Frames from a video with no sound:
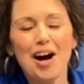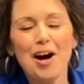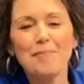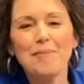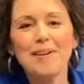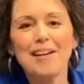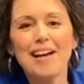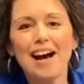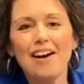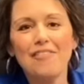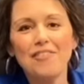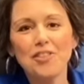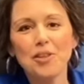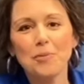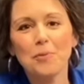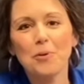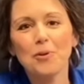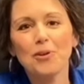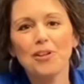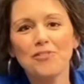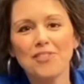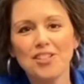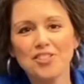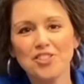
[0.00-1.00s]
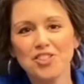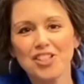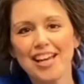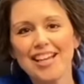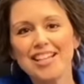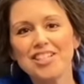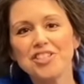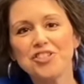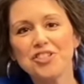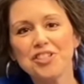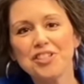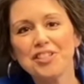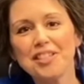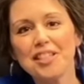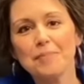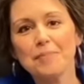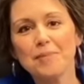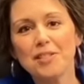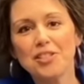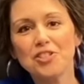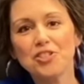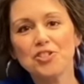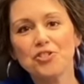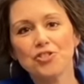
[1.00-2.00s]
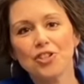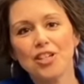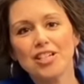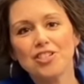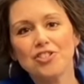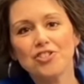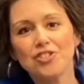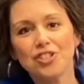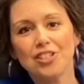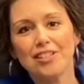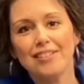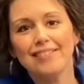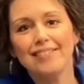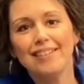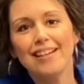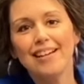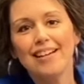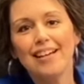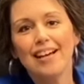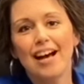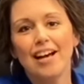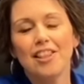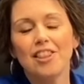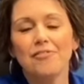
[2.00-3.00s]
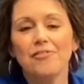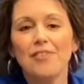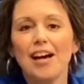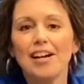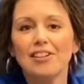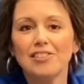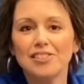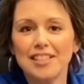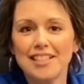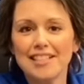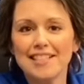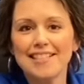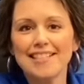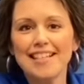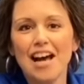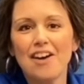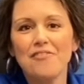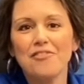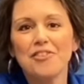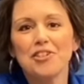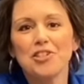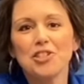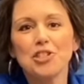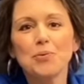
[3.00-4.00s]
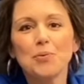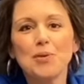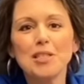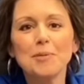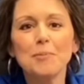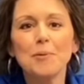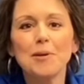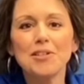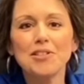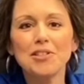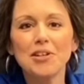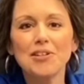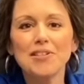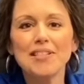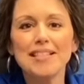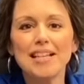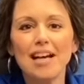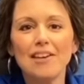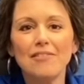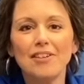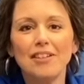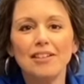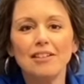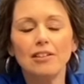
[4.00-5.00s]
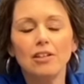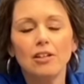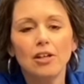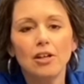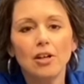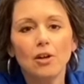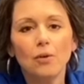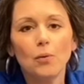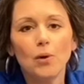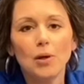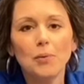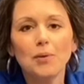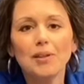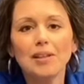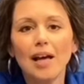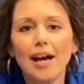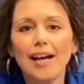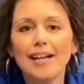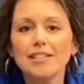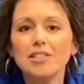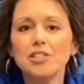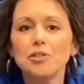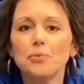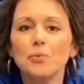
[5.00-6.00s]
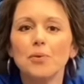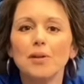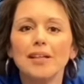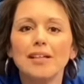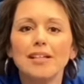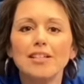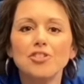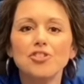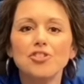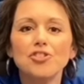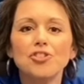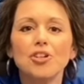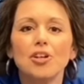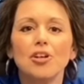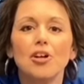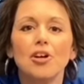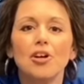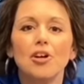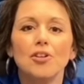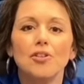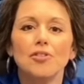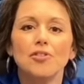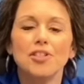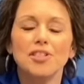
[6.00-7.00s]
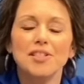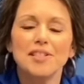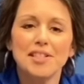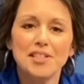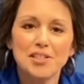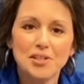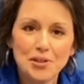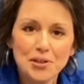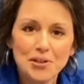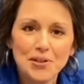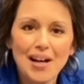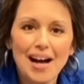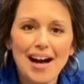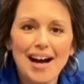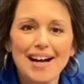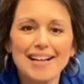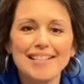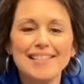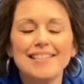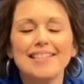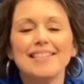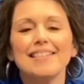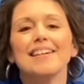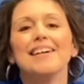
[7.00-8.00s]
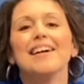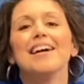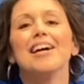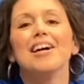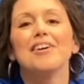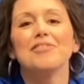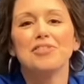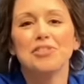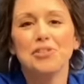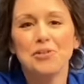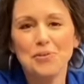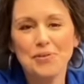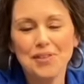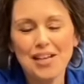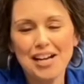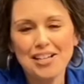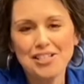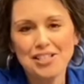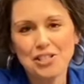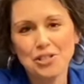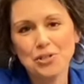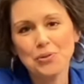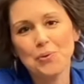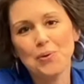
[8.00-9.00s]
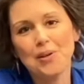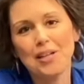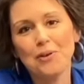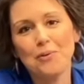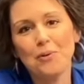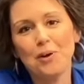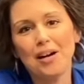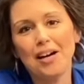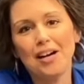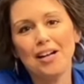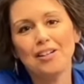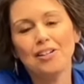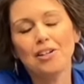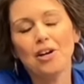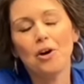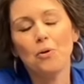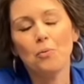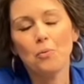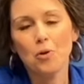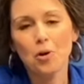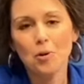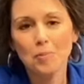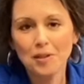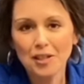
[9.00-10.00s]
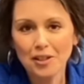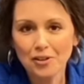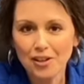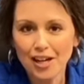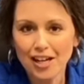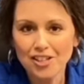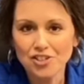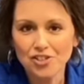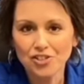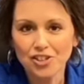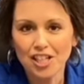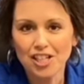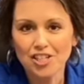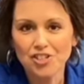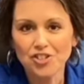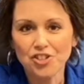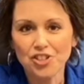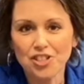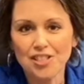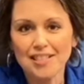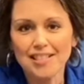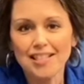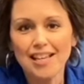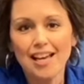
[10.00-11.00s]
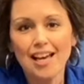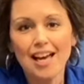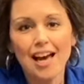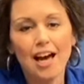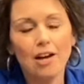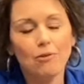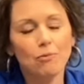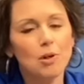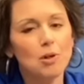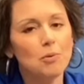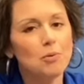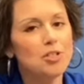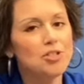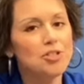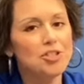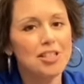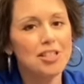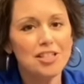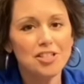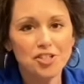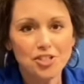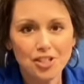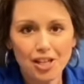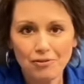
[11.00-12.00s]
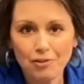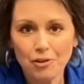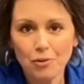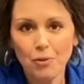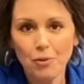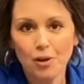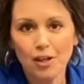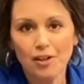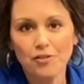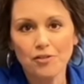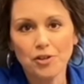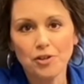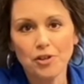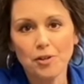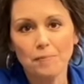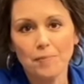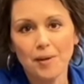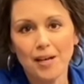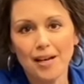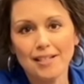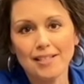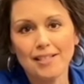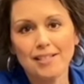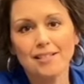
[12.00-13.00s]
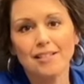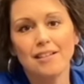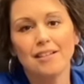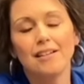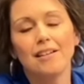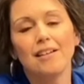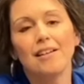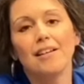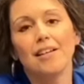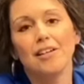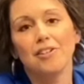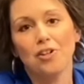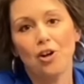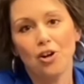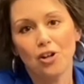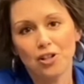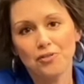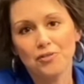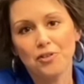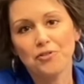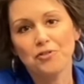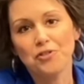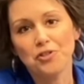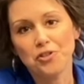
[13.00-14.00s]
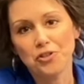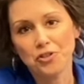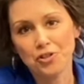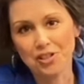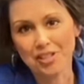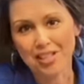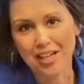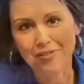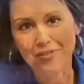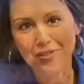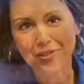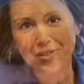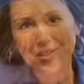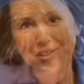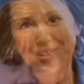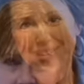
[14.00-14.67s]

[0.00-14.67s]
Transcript: On behalf of the Board of Education, the administration, and the faculty and staff here at Sweet Springs R7, we would like to wish the senior class of 2021 a warm congratulations, and we wish each and every one of you the best in all of your future endeavors.